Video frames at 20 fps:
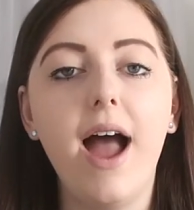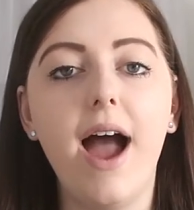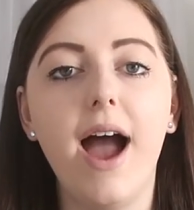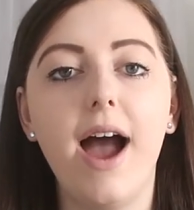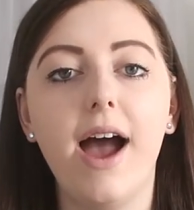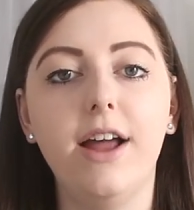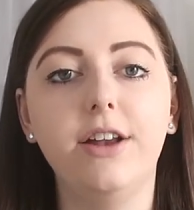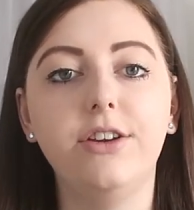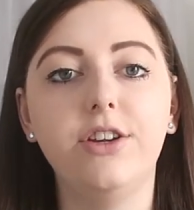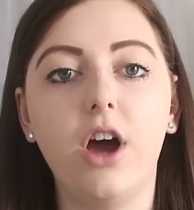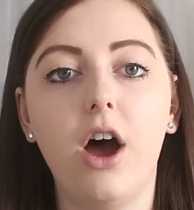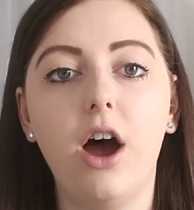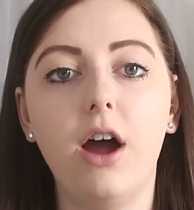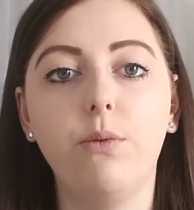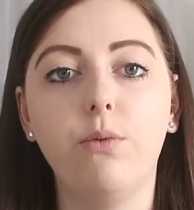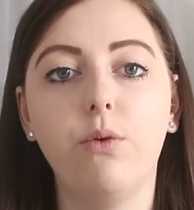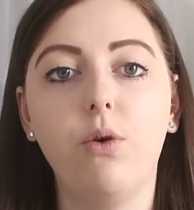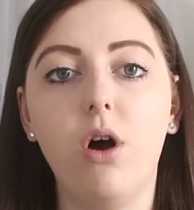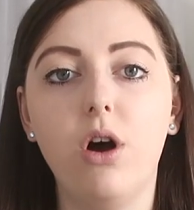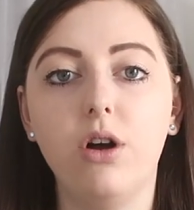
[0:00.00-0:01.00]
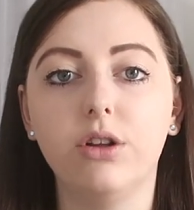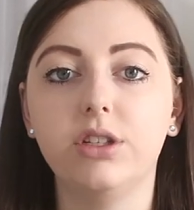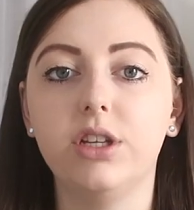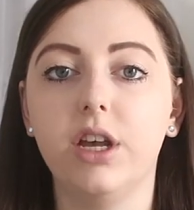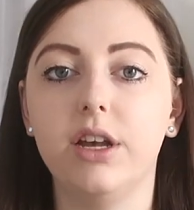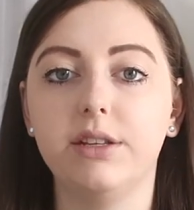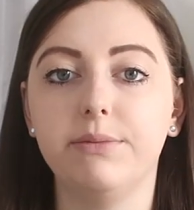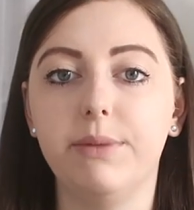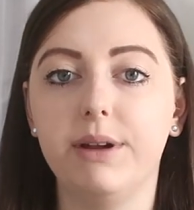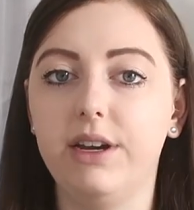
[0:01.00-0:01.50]
and I will
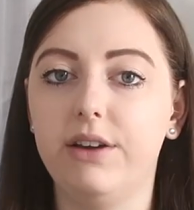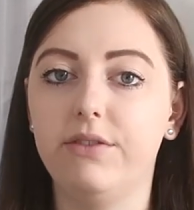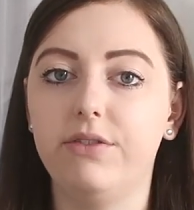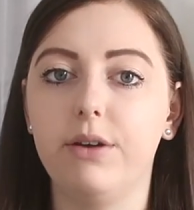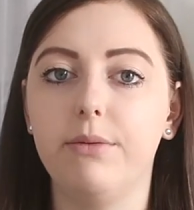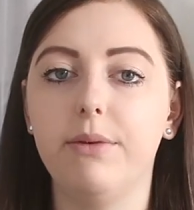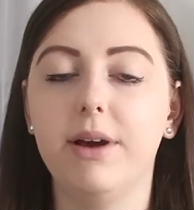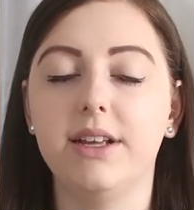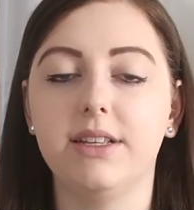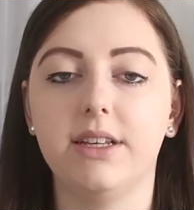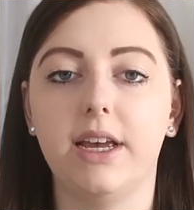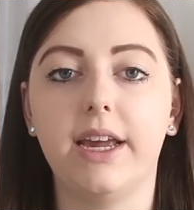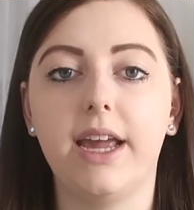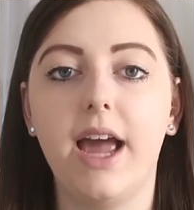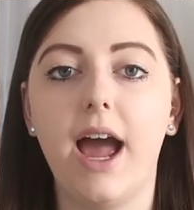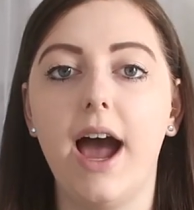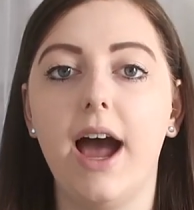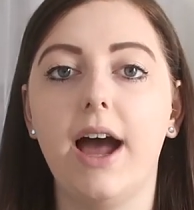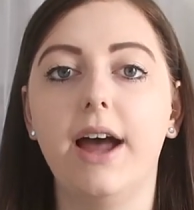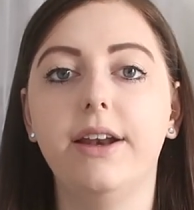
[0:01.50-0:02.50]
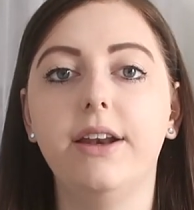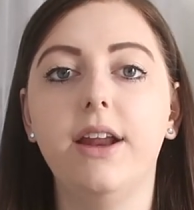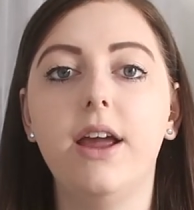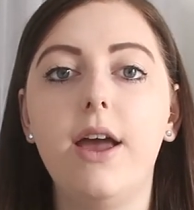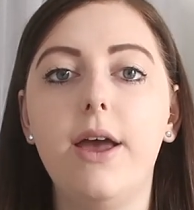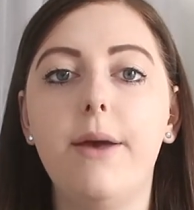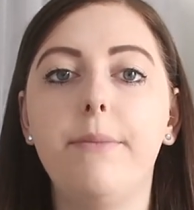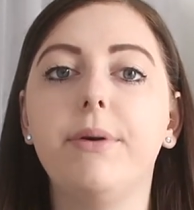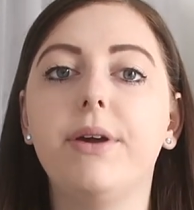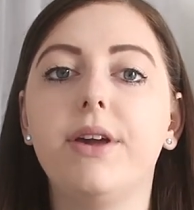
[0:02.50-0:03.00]
answer as many of them as I can,
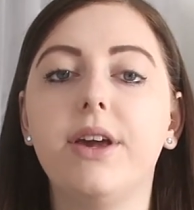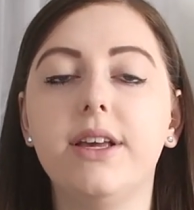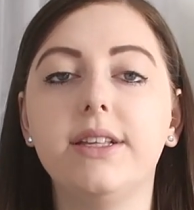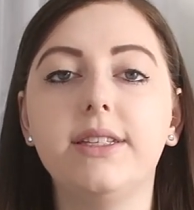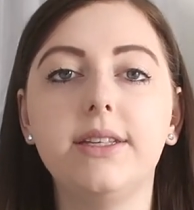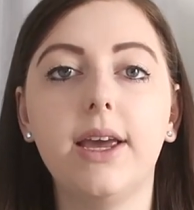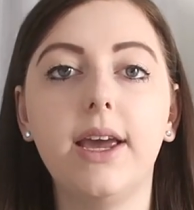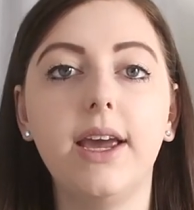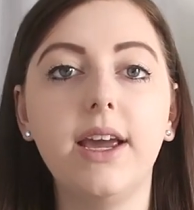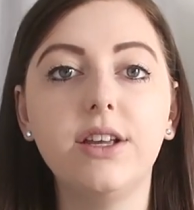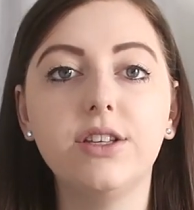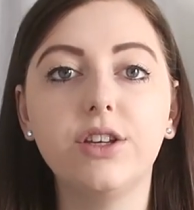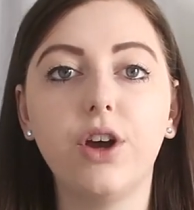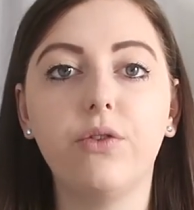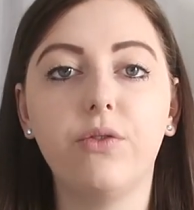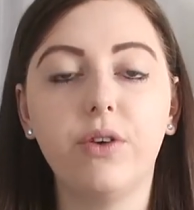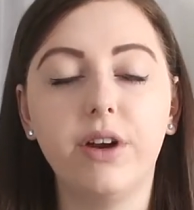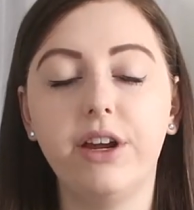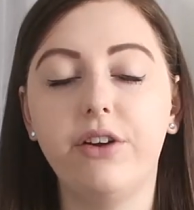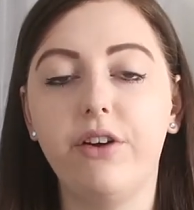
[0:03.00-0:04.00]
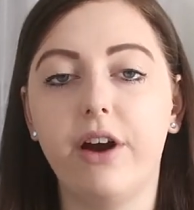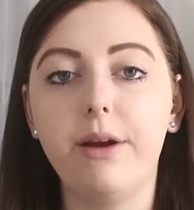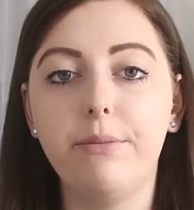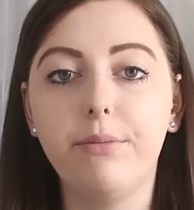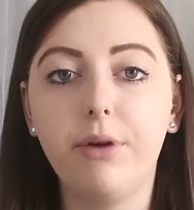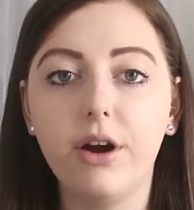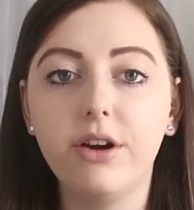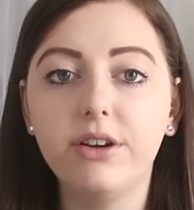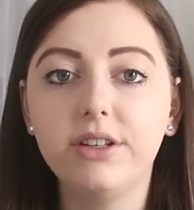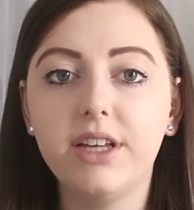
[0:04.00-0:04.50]
because it is a really great
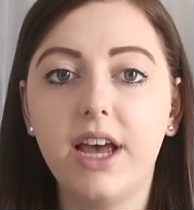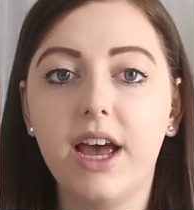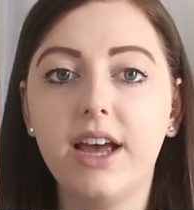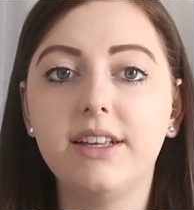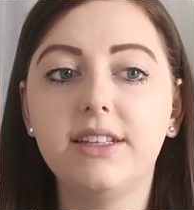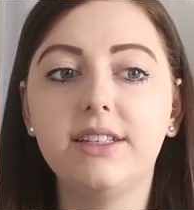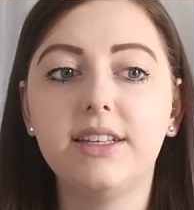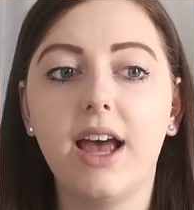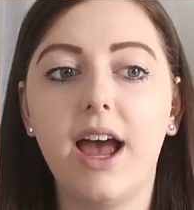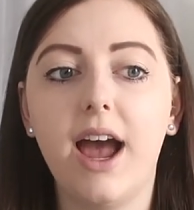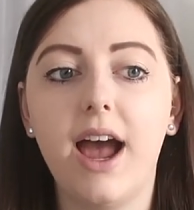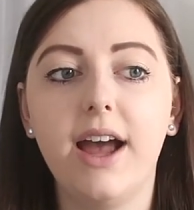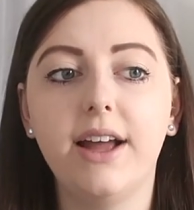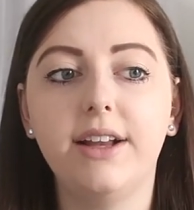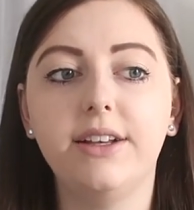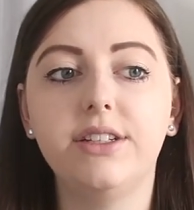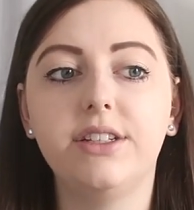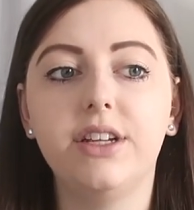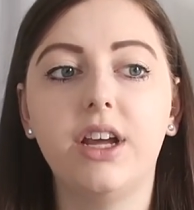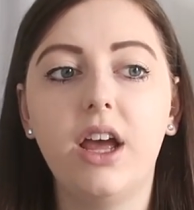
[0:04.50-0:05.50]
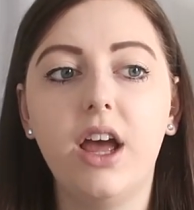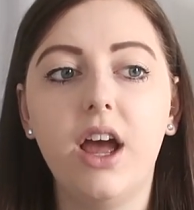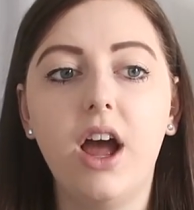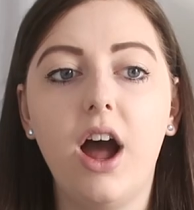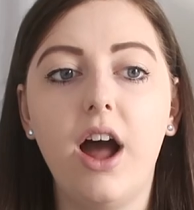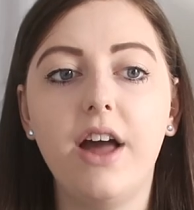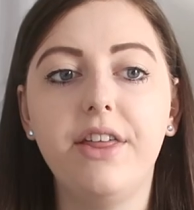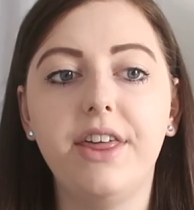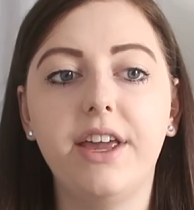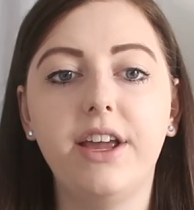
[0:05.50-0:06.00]
process, and
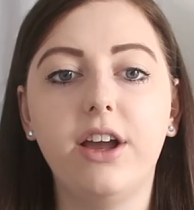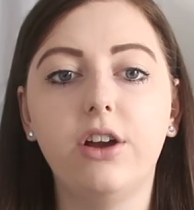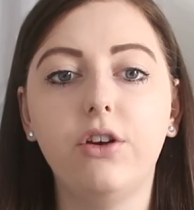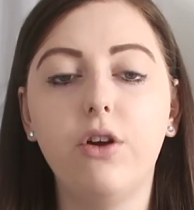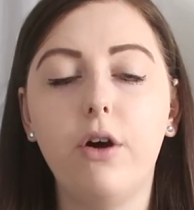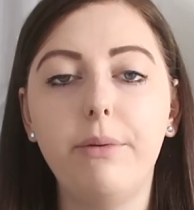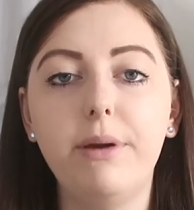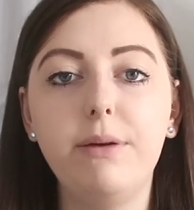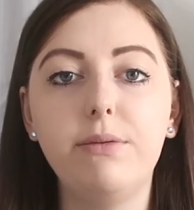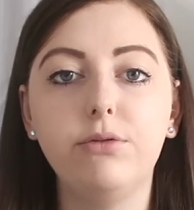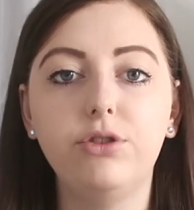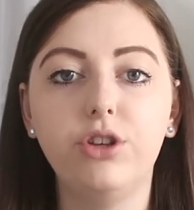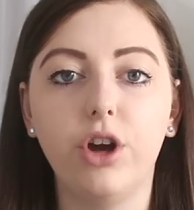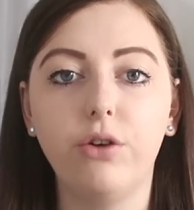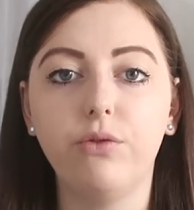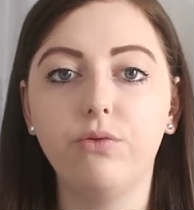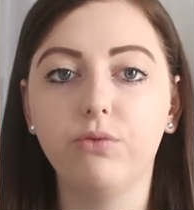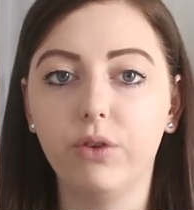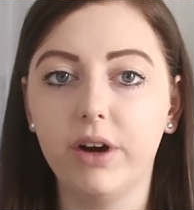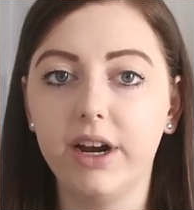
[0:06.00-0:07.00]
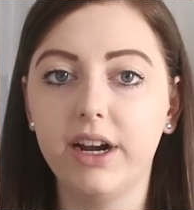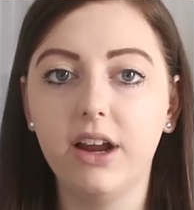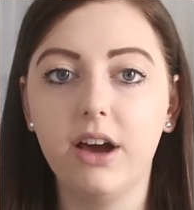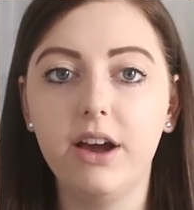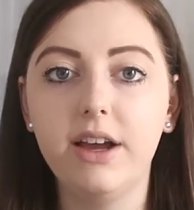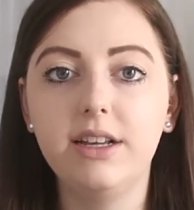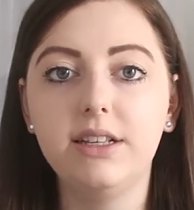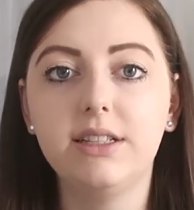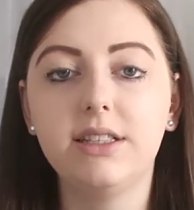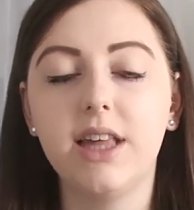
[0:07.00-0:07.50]
I think a lot of people don't
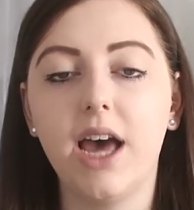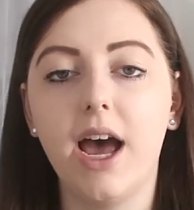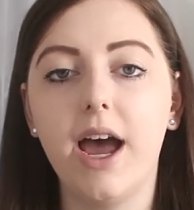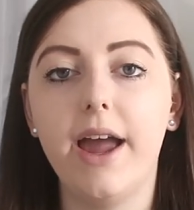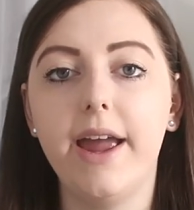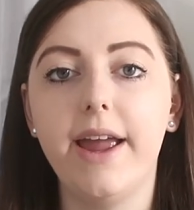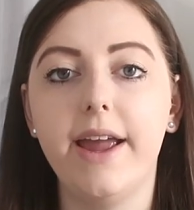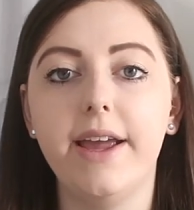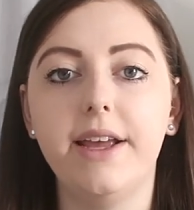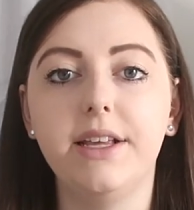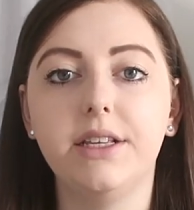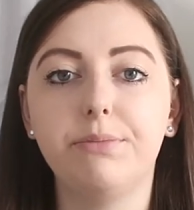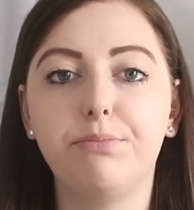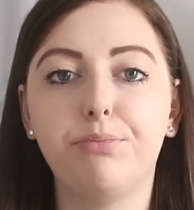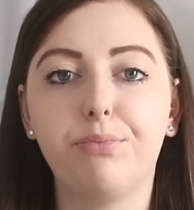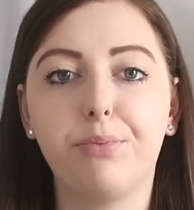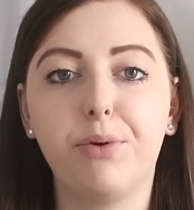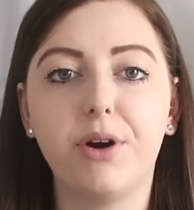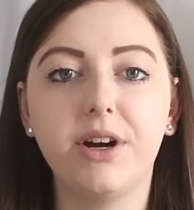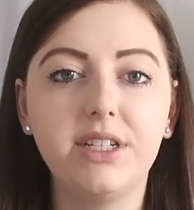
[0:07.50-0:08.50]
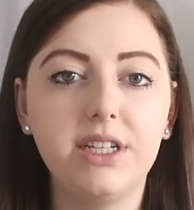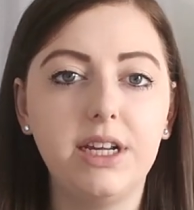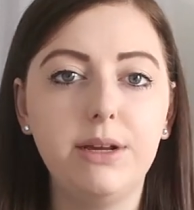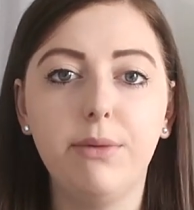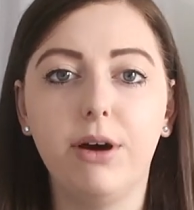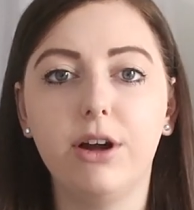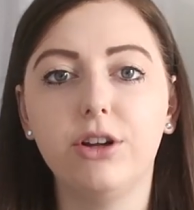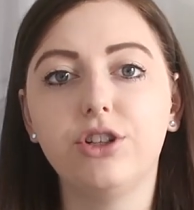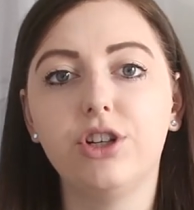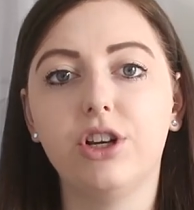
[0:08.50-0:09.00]
realise that it is pretty
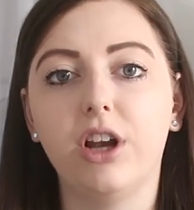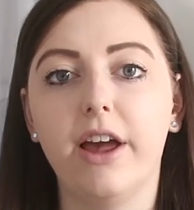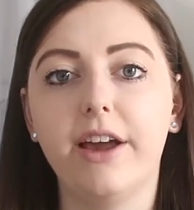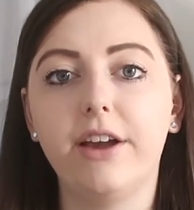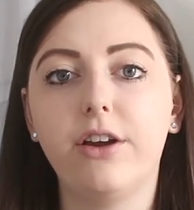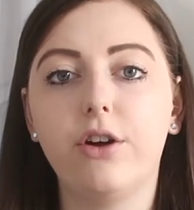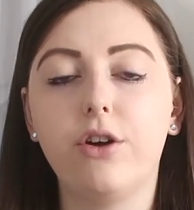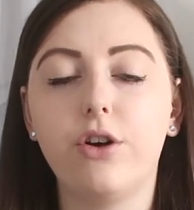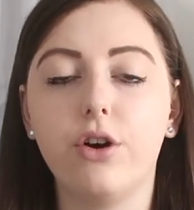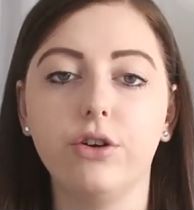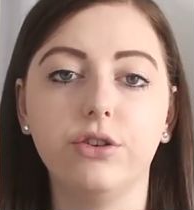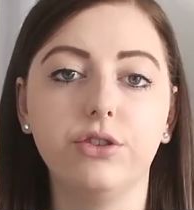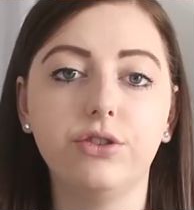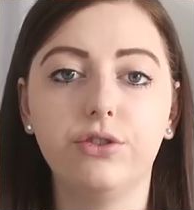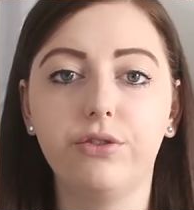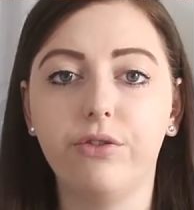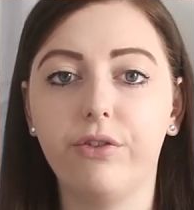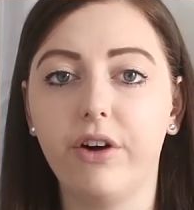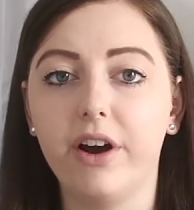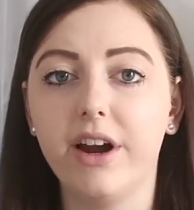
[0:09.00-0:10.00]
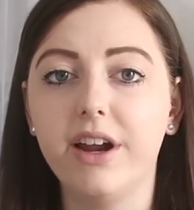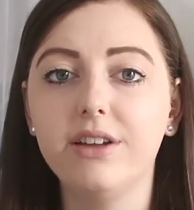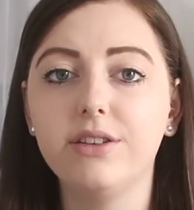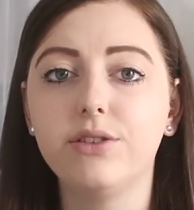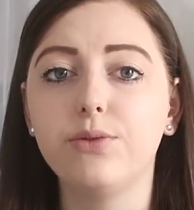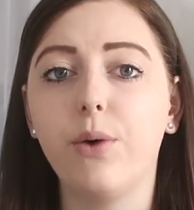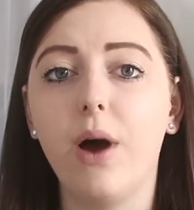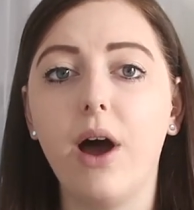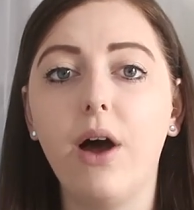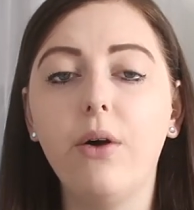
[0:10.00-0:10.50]
much like cost free
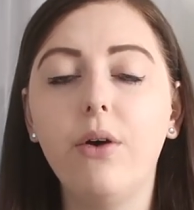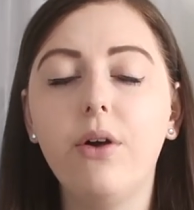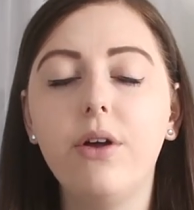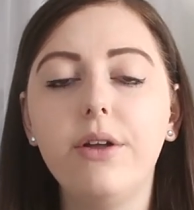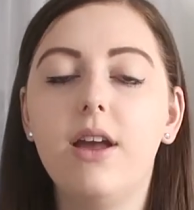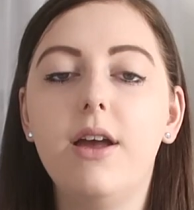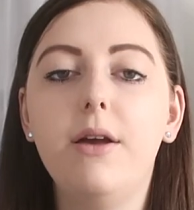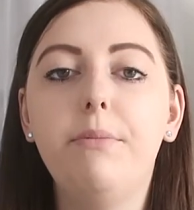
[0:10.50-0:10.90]
as well.